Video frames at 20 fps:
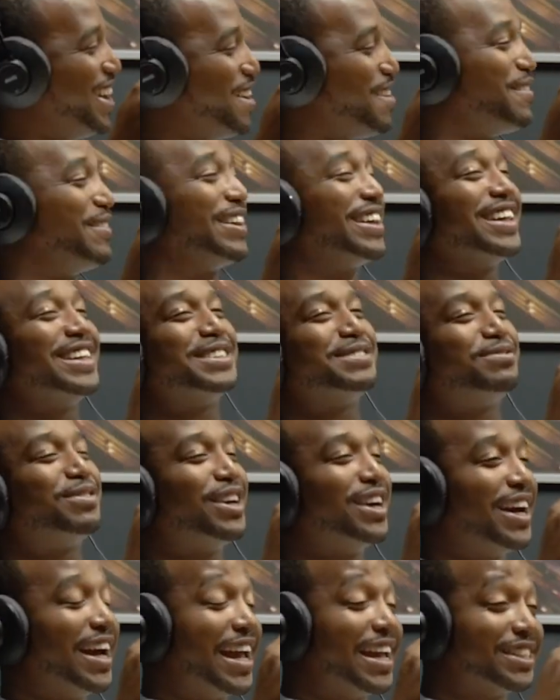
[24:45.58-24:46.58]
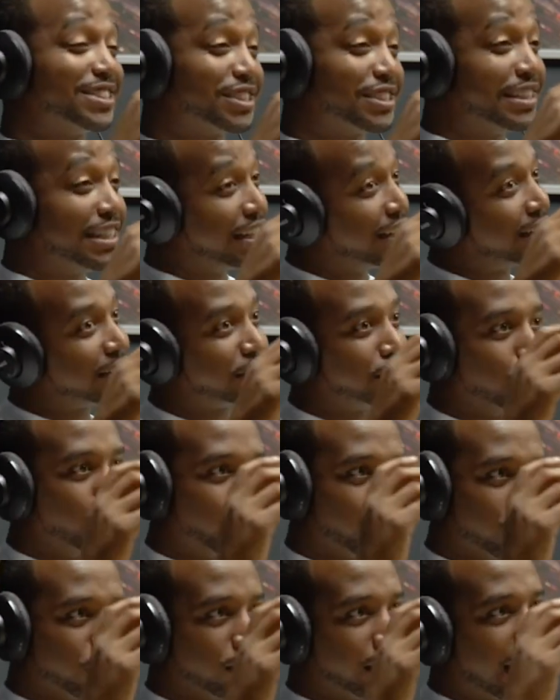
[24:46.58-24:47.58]
because, bruh, it's
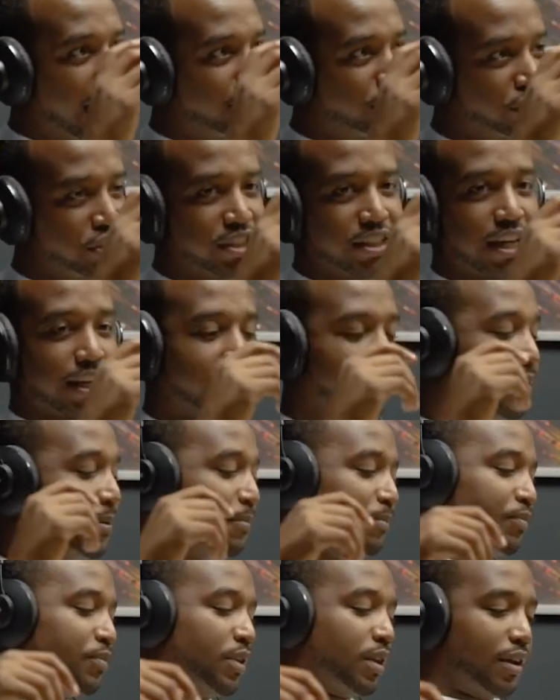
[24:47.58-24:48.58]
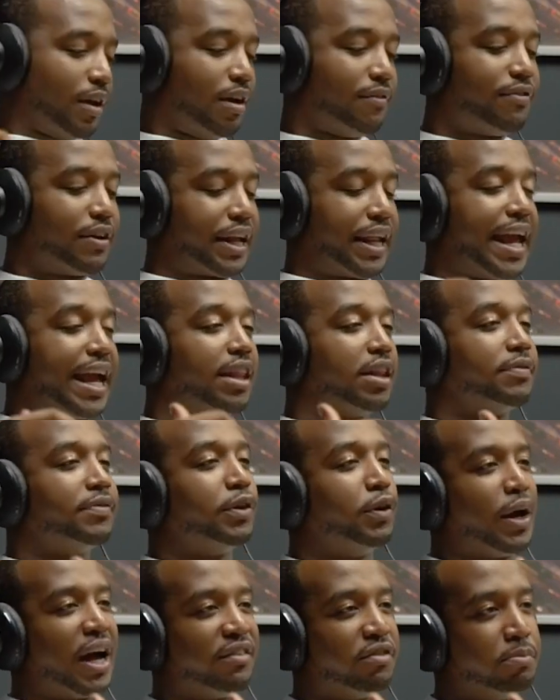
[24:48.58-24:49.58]
some real life shit. Like a fucking
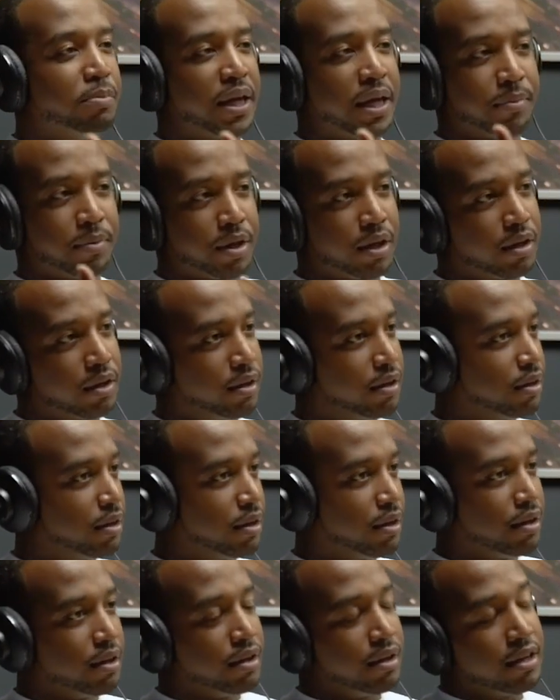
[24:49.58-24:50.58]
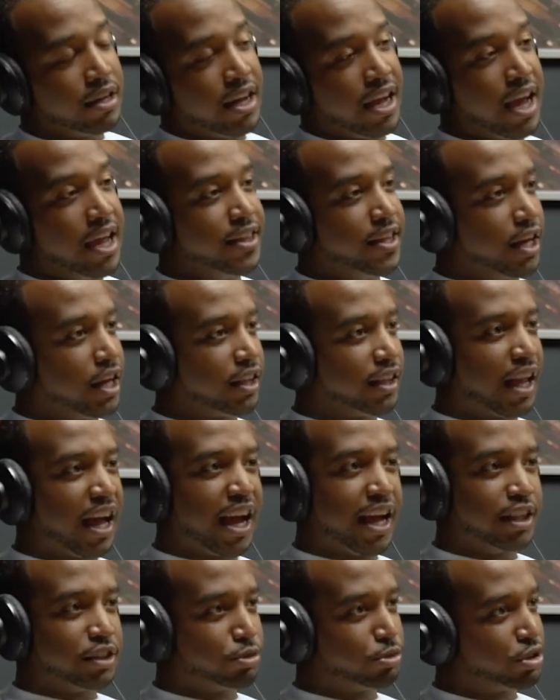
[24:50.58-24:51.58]
elephant will have a baby, mm-hmm. and then the
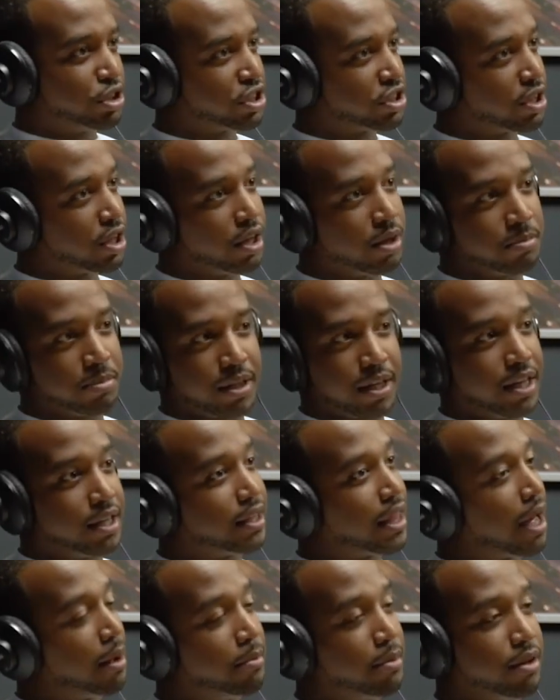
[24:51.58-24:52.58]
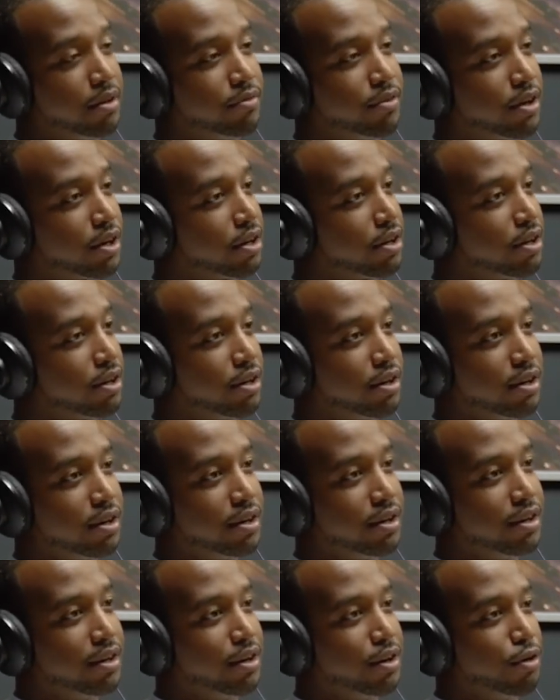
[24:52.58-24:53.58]
lions will just come get that motherfucker. I
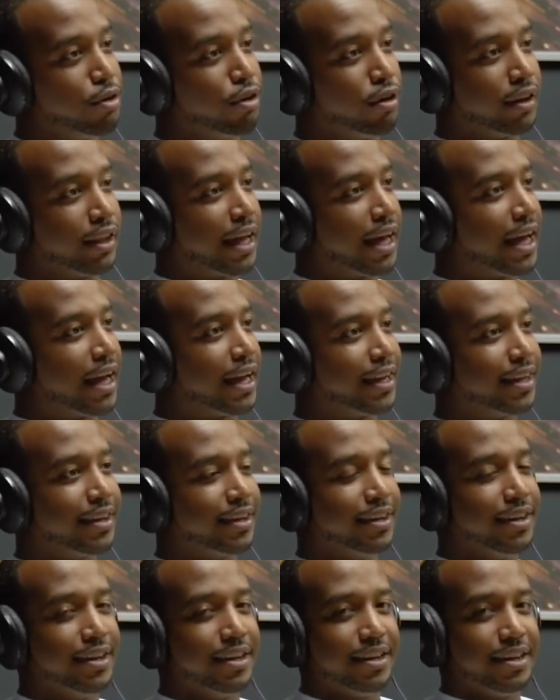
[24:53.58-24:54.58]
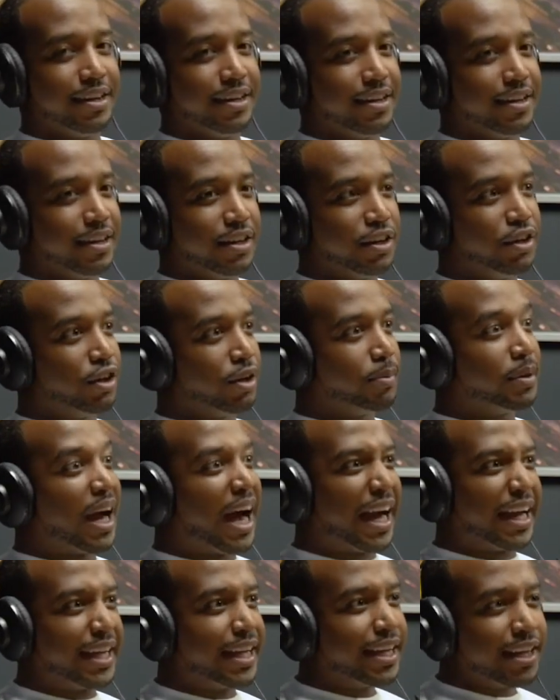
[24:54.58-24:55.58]
bet, bro. Or like, you know what I mean?
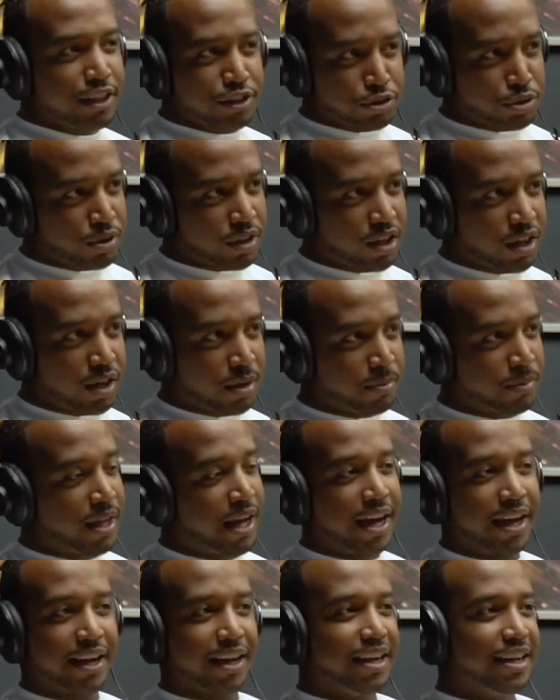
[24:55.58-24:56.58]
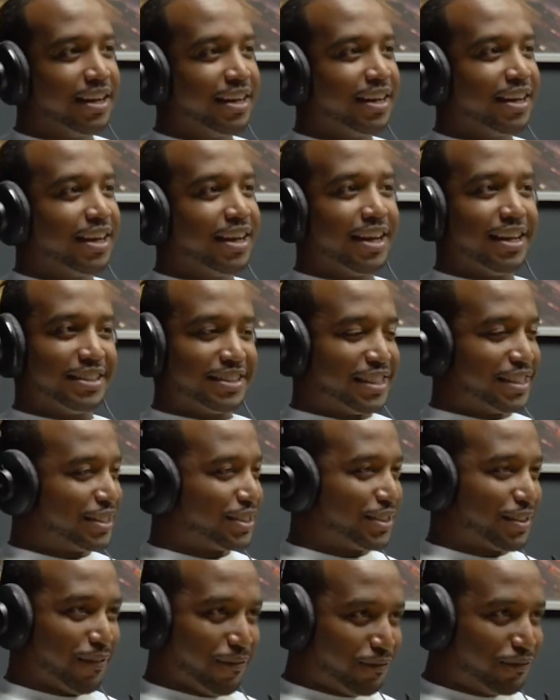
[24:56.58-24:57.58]
Hyenas will come. Yeah. Like, it's
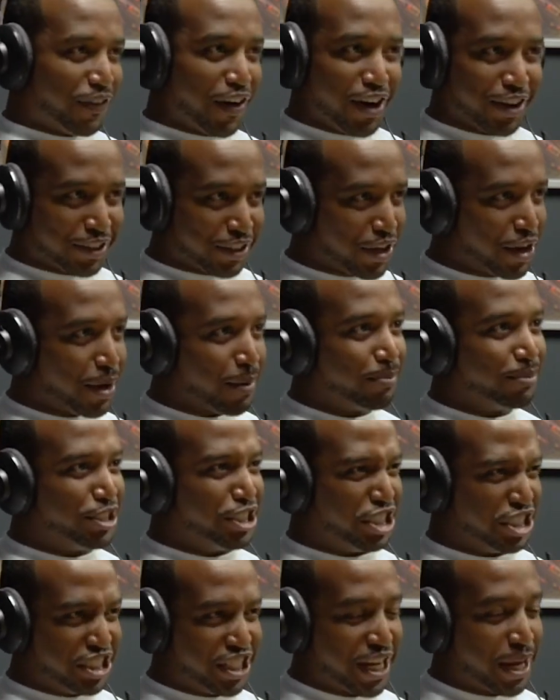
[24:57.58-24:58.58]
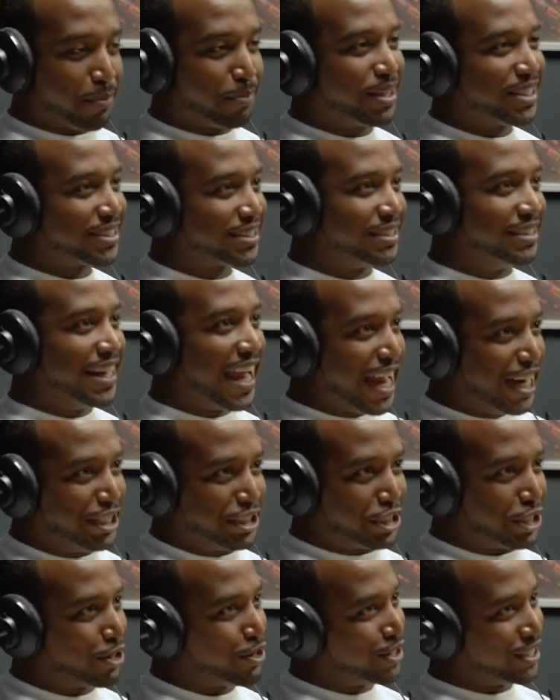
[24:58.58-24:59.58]
just fucked up shit, but it's
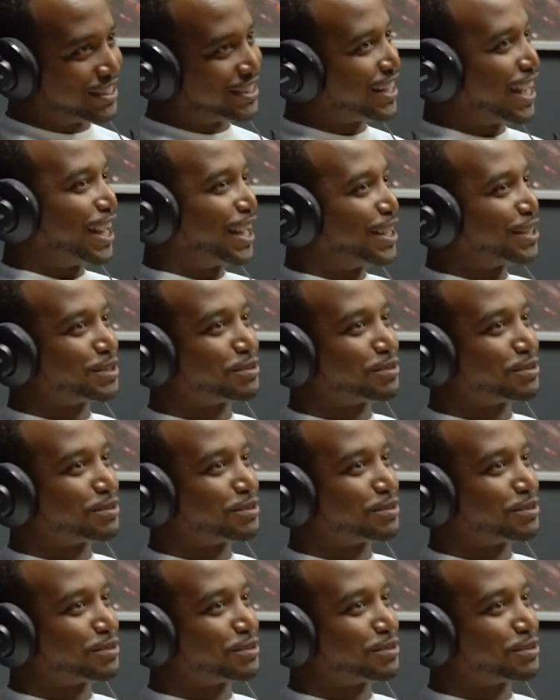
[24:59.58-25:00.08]
nature. It's like it's